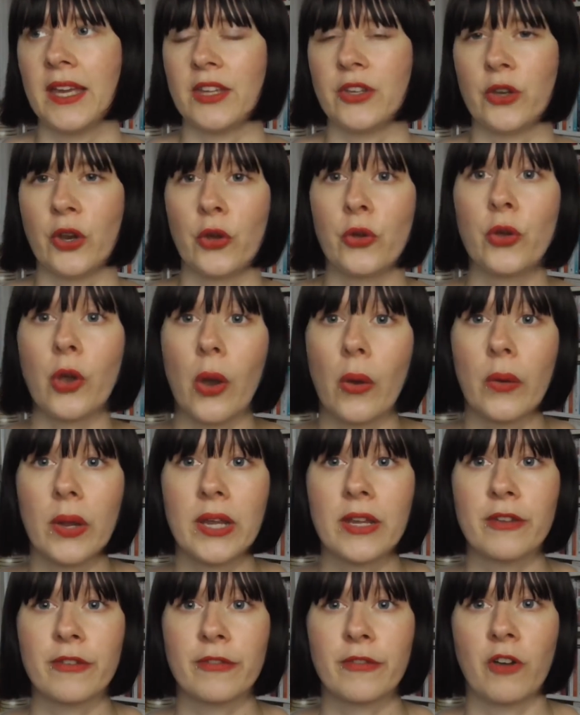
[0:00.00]
you know,
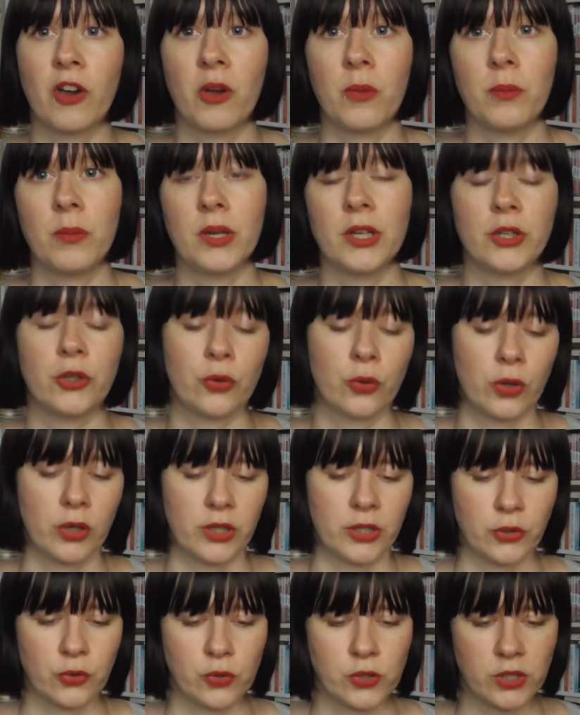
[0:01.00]
going from your
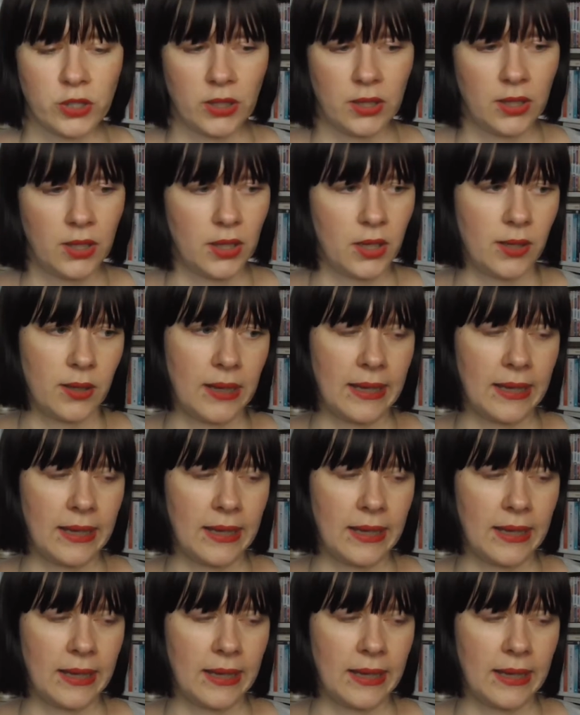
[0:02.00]
usual